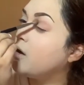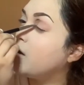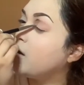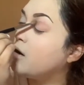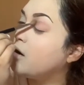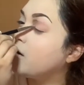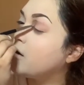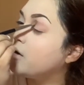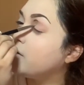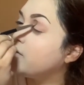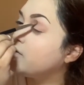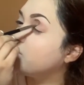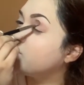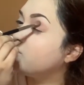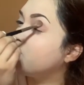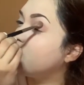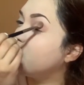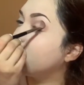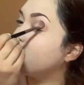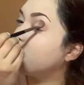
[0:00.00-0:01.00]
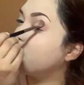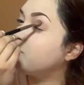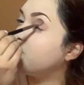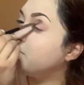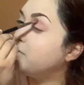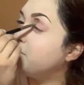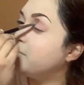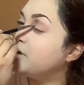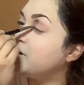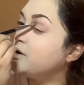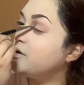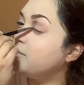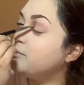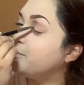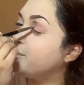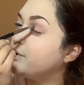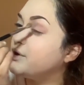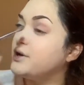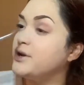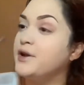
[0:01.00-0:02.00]
Okay, this one's a little bit better,
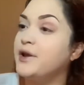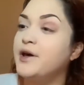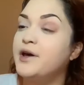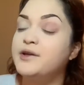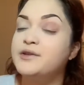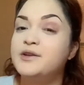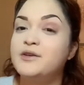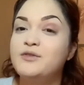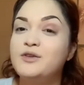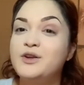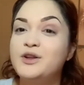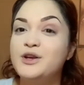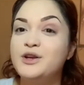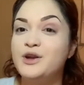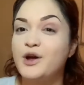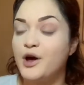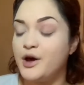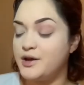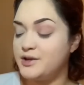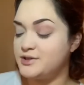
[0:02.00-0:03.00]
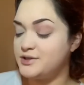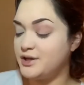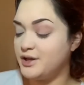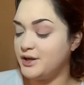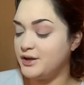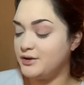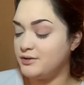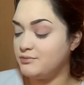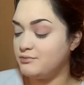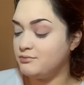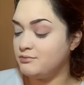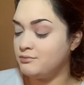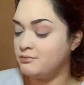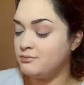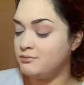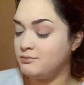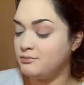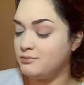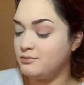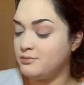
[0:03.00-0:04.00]
but not definitely not as like
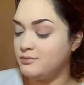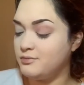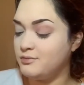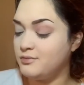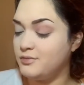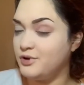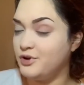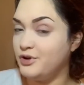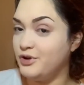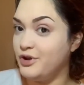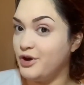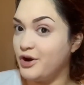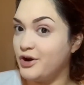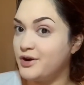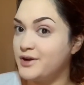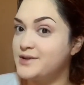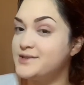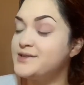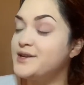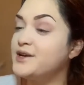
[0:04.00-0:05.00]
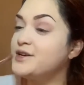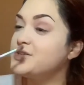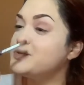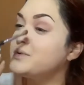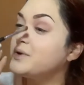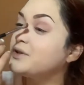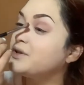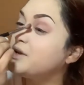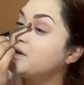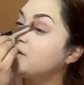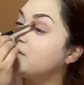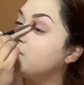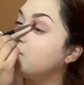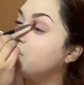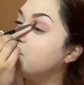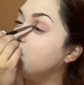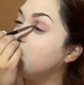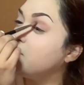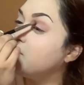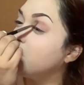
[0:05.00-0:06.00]
dark as I expected it to
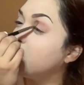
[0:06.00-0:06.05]
be.